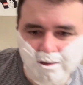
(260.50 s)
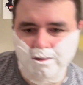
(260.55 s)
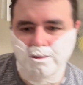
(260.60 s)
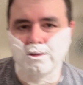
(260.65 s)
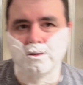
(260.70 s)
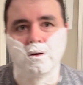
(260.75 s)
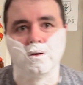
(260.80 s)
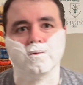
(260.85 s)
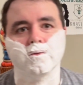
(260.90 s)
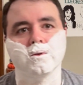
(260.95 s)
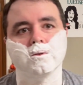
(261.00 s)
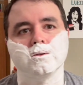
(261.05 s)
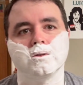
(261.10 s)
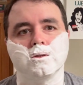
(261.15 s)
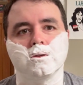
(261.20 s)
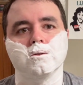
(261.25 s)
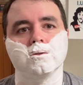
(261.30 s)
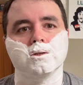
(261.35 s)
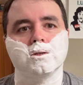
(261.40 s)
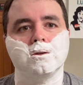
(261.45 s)
Sorry for the
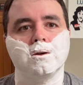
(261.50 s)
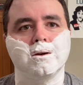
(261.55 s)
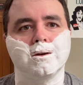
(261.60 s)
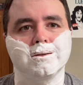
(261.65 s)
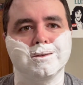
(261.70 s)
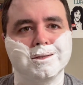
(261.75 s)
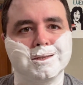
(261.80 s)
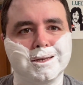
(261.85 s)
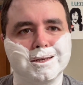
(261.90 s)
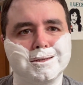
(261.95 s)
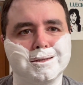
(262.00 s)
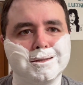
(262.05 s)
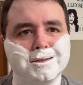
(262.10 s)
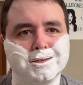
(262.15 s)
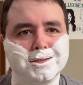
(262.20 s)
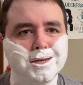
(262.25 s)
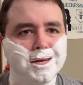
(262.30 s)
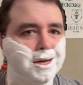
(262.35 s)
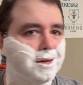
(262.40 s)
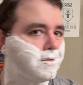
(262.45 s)
slow start. Let's get to the
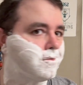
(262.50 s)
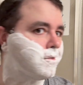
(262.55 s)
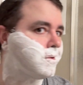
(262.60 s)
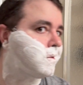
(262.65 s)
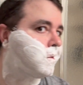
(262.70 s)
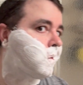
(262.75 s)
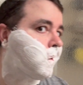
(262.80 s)
shave.